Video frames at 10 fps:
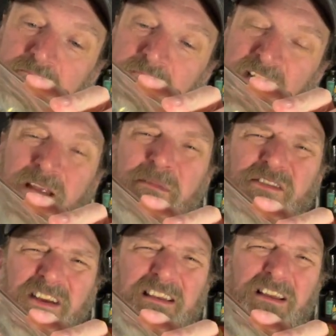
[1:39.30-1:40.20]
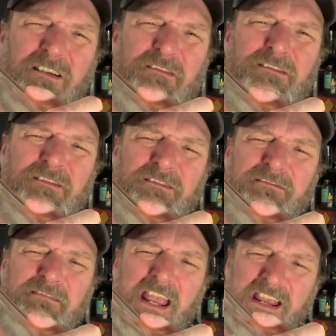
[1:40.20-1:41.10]
Did I mention I love
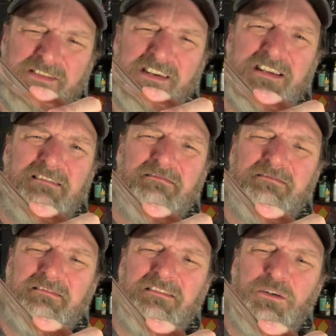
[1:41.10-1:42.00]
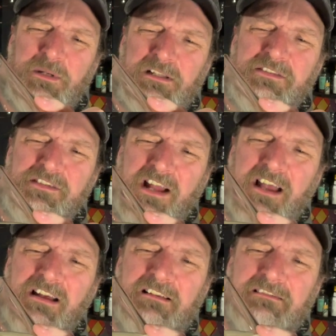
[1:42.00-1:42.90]
hazy New England
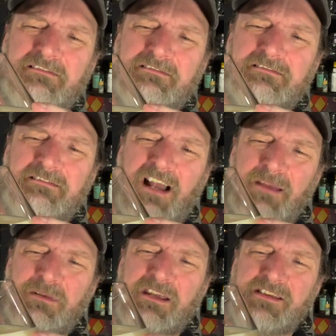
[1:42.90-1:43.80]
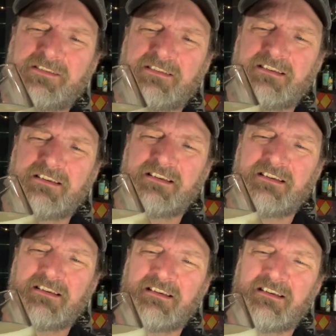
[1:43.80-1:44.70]
style IPAs?
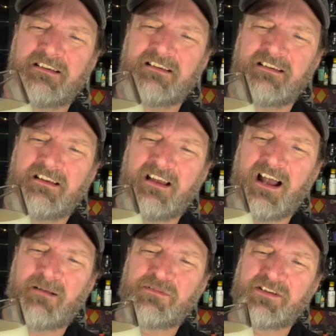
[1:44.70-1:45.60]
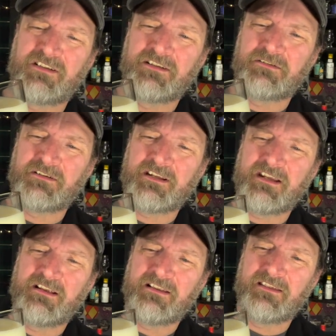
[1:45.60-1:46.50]

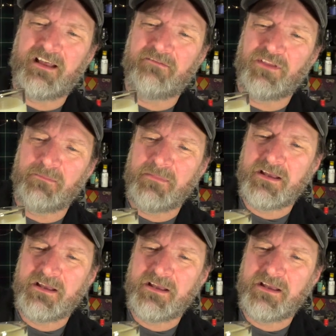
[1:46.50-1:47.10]
Absolutely love them.